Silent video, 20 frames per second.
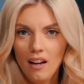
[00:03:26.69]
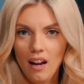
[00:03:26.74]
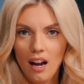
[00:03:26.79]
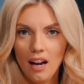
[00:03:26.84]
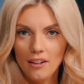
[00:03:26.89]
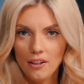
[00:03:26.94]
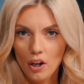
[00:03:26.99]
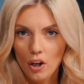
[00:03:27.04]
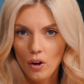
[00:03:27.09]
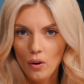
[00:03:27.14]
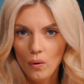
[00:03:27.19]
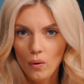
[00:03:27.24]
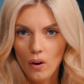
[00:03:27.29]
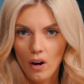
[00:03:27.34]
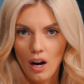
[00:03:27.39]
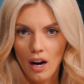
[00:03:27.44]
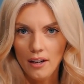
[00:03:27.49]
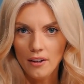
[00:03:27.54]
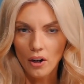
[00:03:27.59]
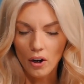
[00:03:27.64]
I know,
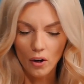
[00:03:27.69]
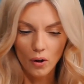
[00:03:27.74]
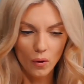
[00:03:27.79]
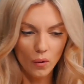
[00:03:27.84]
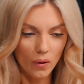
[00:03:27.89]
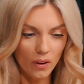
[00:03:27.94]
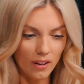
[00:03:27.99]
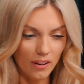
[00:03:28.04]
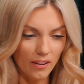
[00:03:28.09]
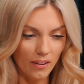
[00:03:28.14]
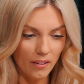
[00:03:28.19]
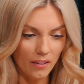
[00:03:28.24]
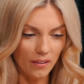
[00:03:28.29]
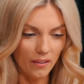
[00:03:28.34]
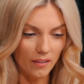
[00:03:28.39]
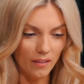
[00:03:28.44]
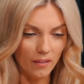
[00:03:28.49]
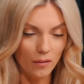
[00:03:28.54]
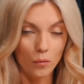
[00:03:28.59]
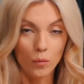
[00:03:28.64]
I know
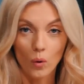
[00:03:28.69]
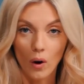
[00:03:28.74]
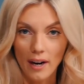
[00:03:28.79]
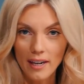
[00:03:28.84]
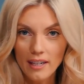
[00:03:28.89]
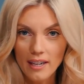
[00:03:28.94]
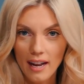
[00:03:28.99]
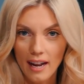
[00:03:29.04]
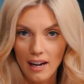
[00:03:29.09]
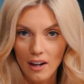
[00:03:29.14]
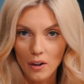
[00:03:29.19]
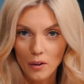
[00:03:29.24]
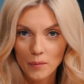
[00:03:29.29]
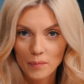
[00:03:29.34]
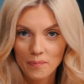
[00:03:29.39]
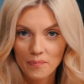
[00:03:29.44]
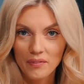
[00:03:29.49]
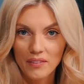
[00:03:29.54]
right now,